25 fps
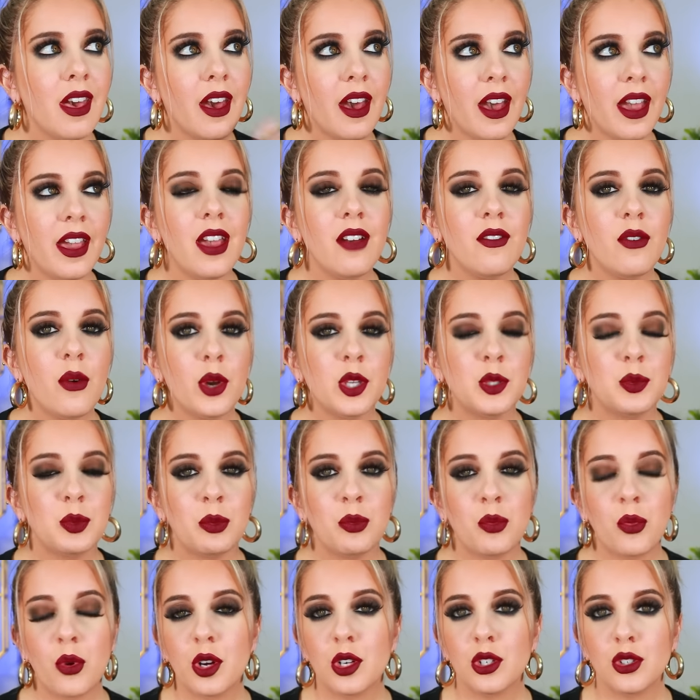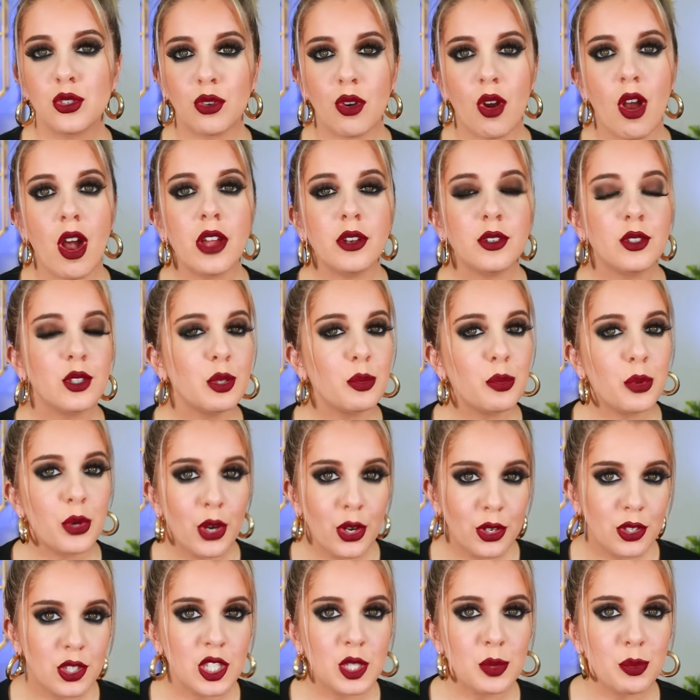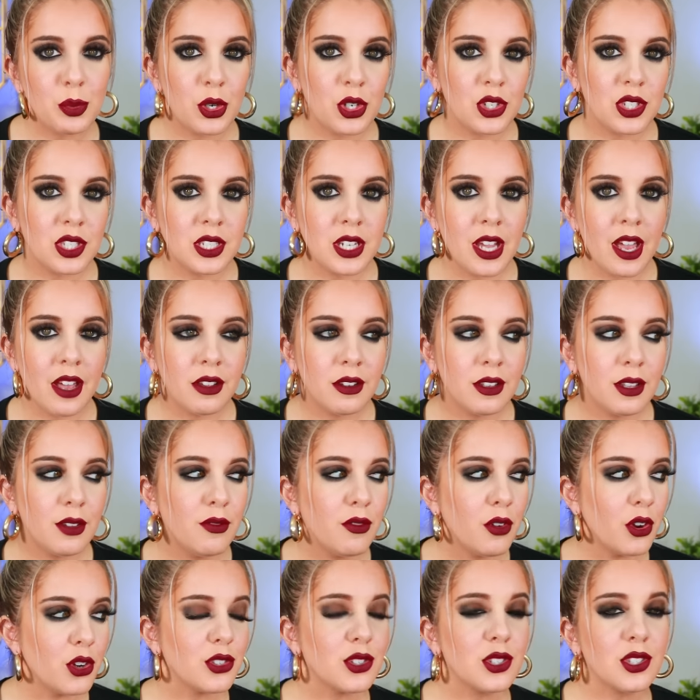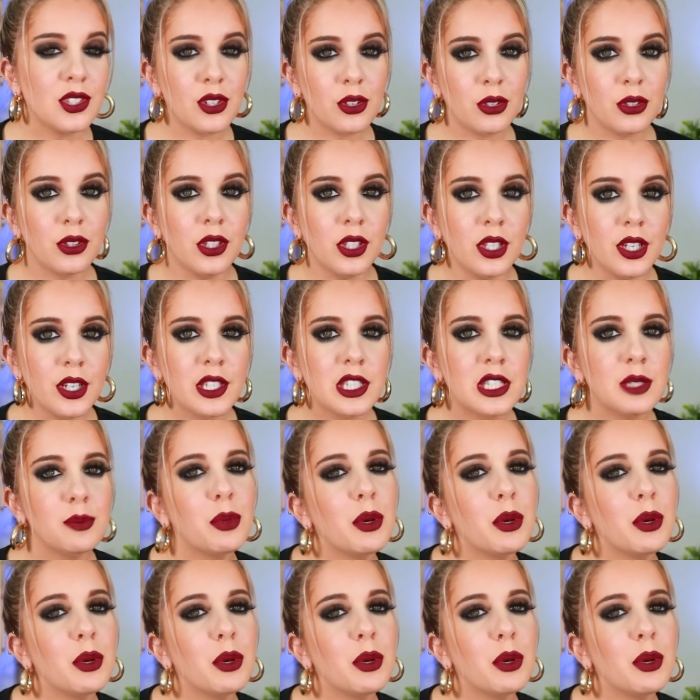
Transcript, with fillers: I have always been more drawn to a person's personality versus their looks.